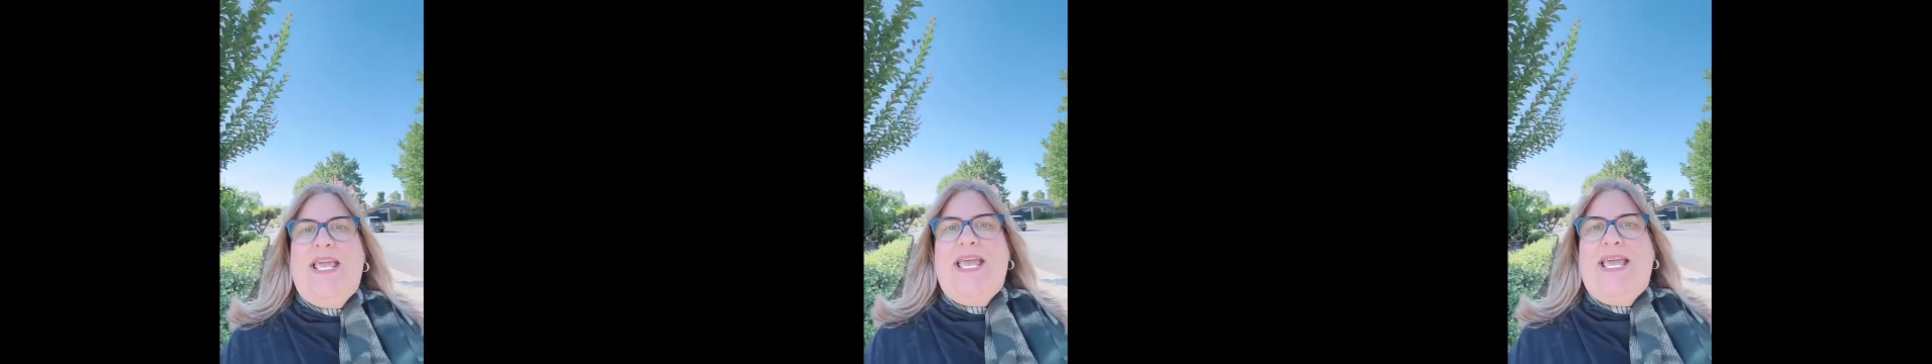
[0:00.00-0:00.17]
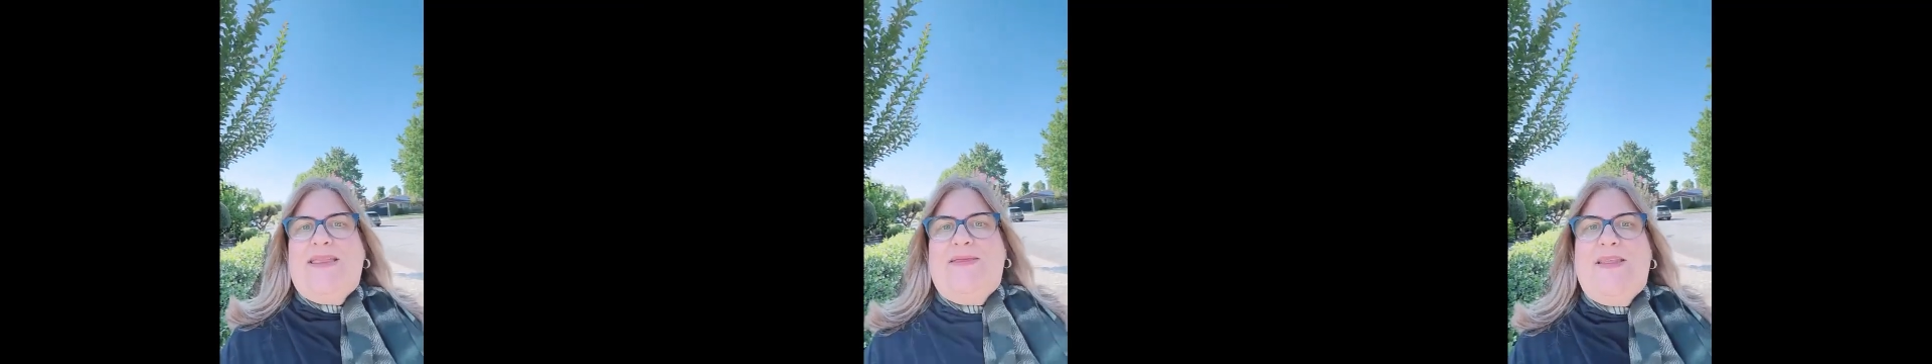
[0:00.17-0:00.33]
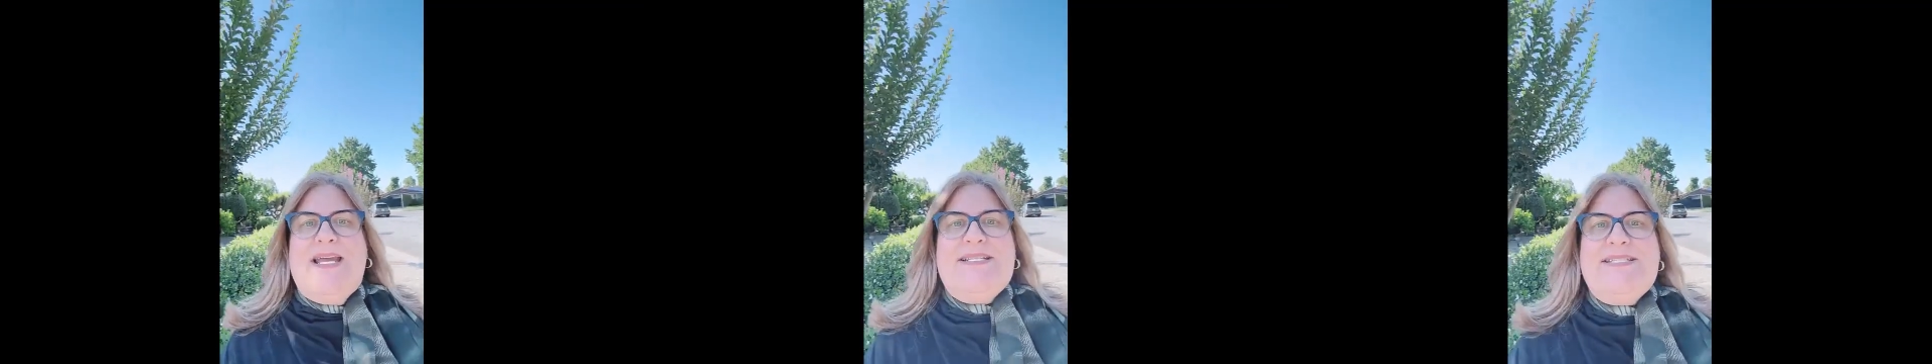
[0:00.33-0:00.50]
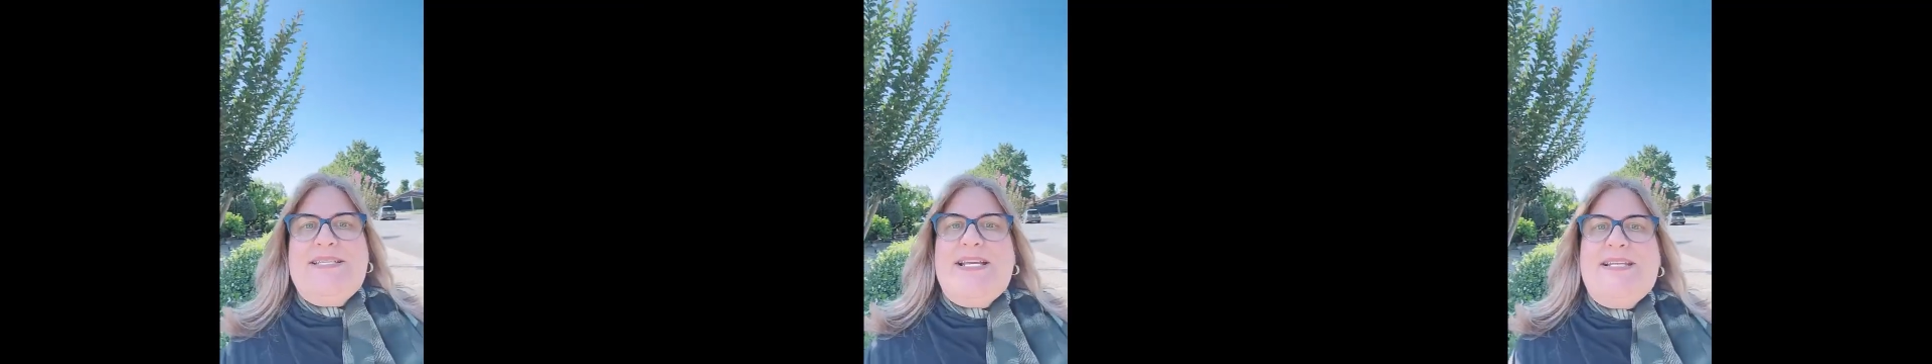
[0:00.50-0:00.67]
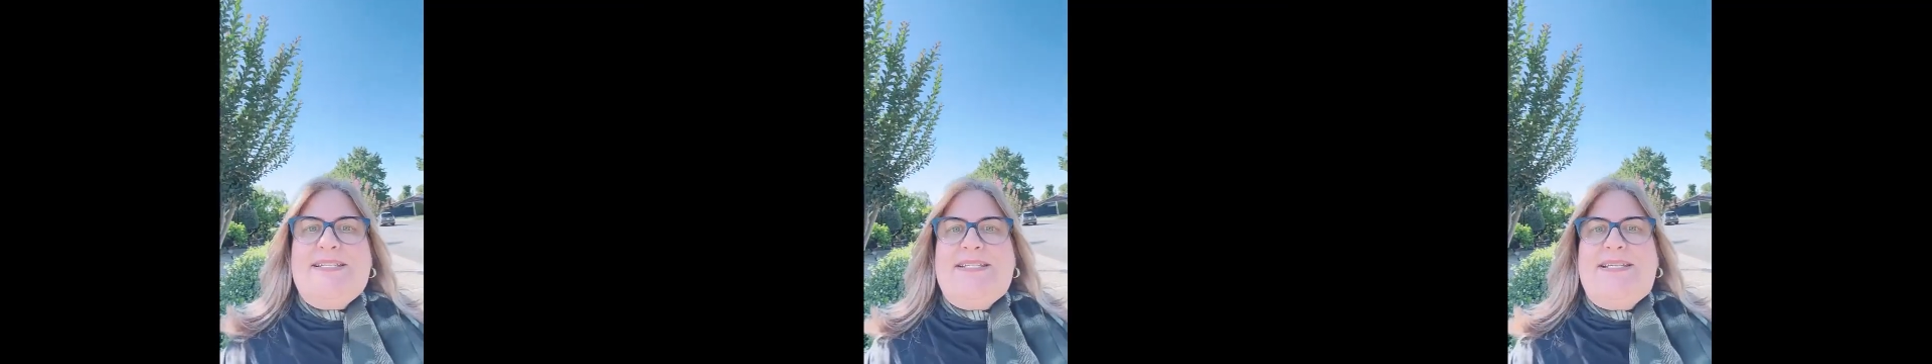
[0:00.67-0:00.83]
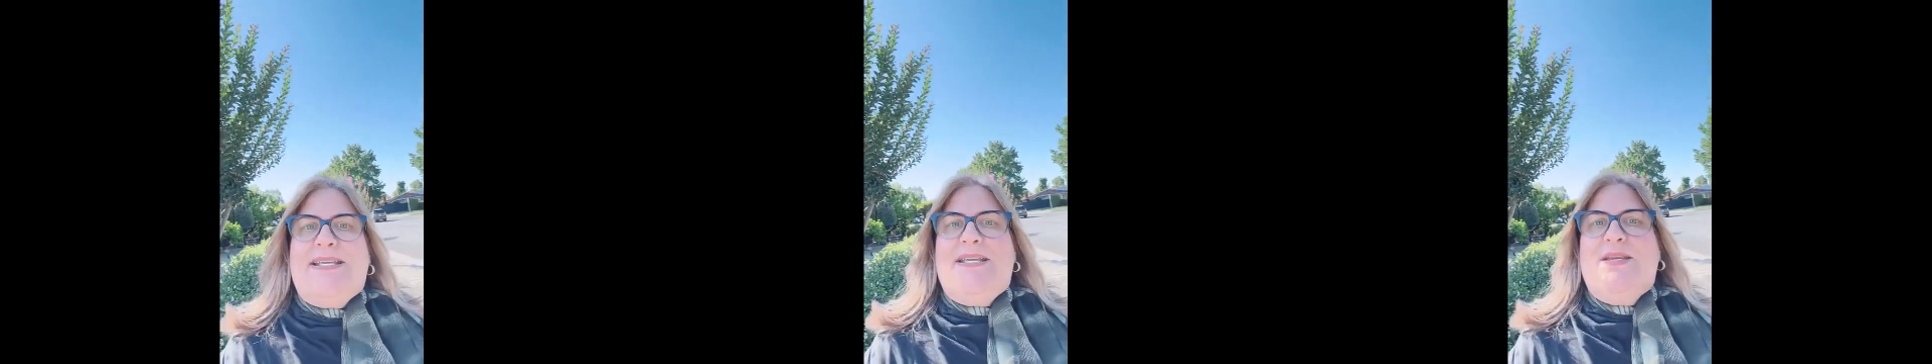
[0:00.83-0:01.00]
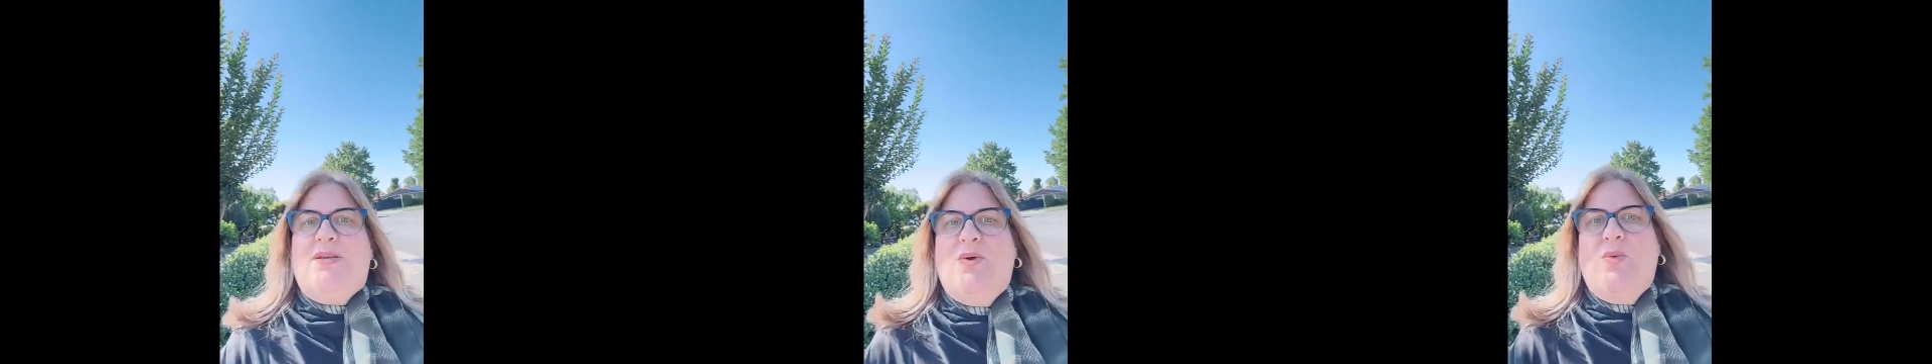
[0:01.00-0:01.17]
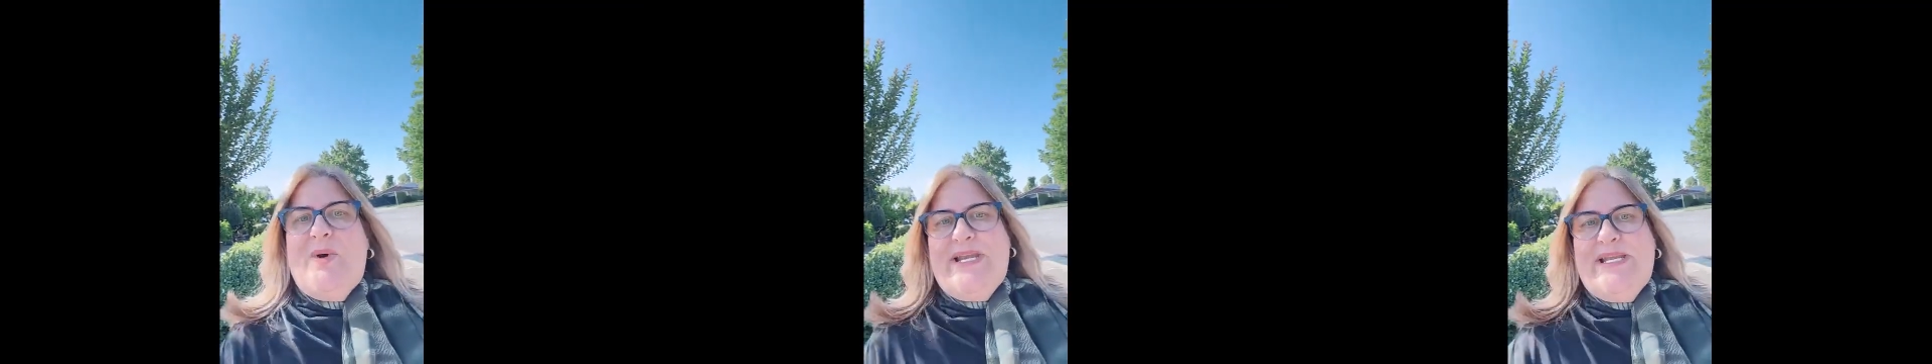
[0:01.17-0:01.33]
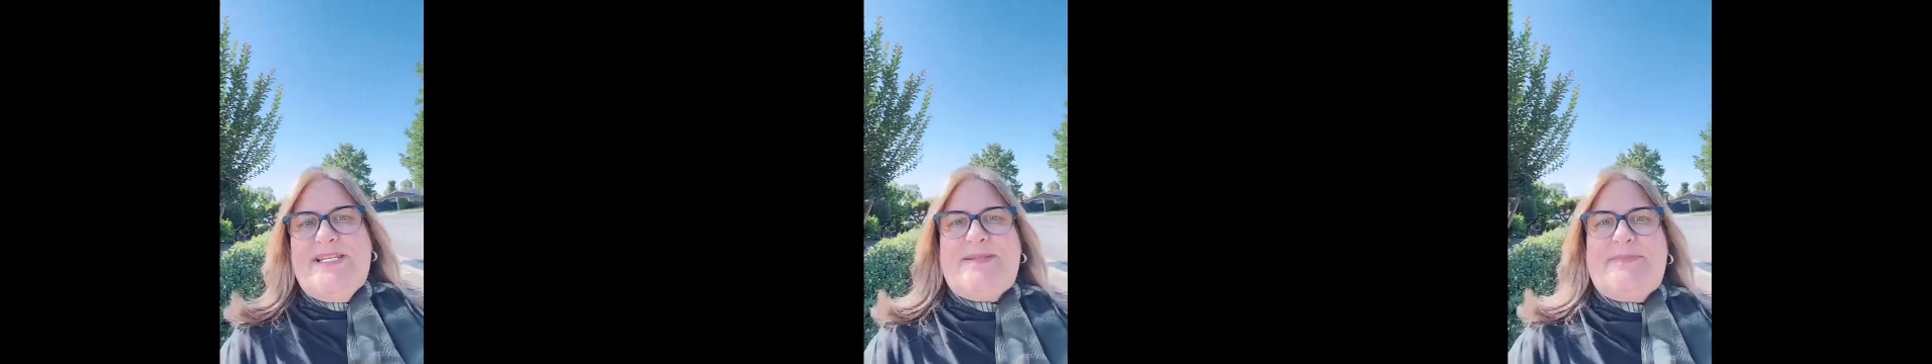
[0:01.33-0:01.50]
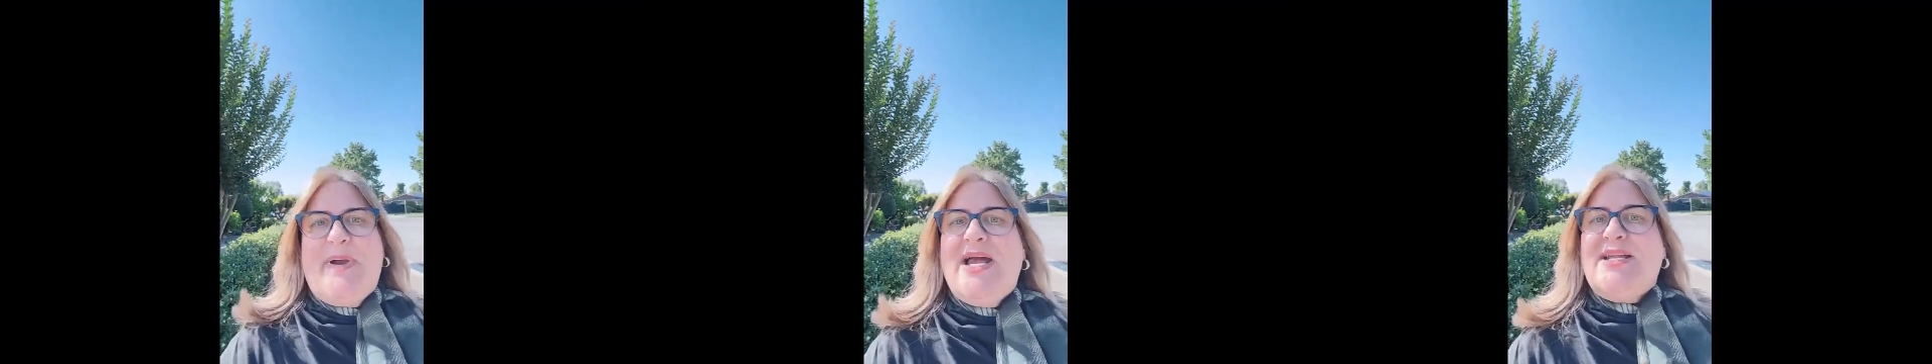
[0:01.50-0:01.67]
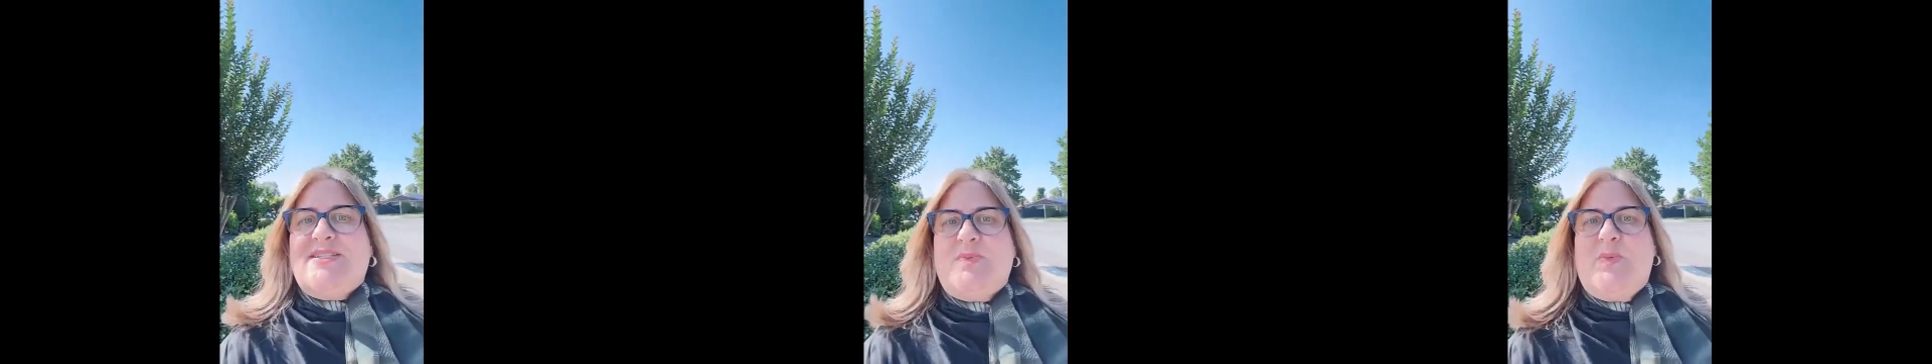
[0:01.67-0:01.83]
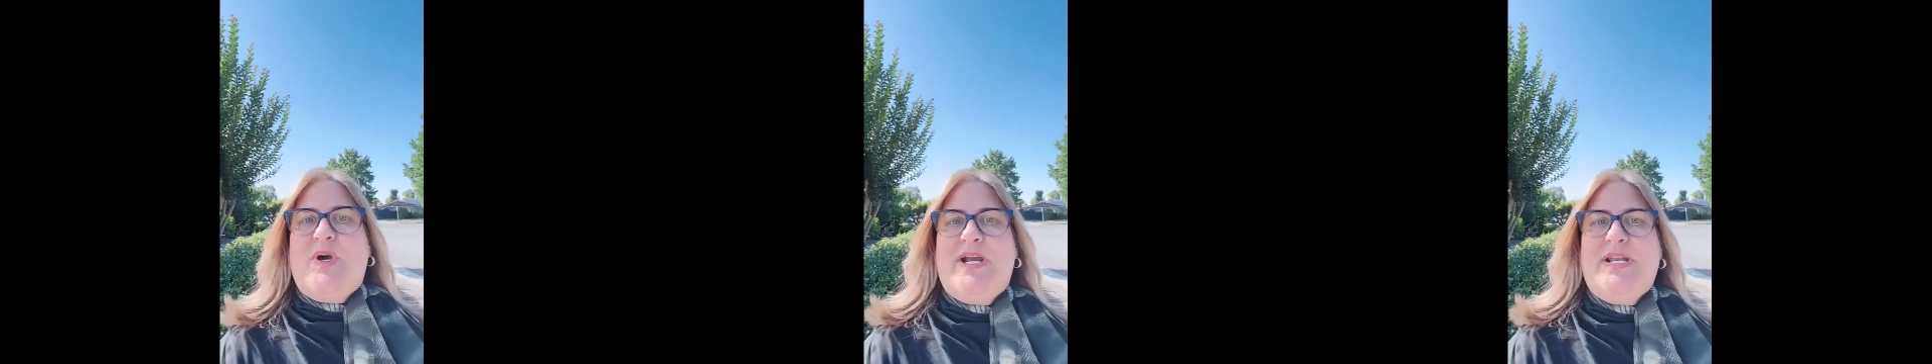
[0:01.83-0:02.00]
And like Dusty, when he
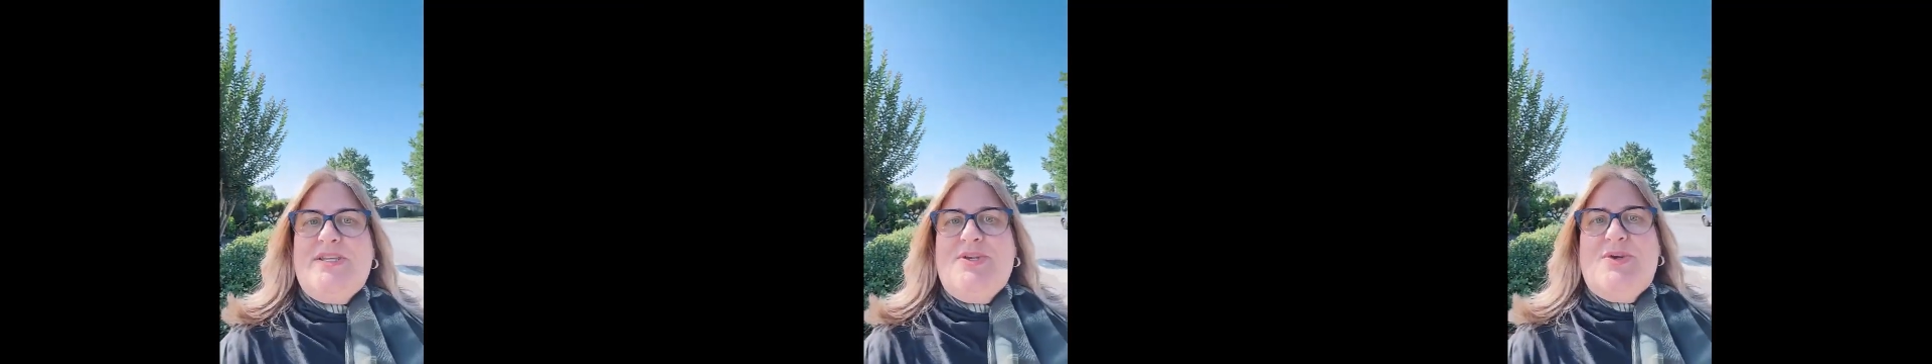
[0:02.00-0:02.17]
spots one,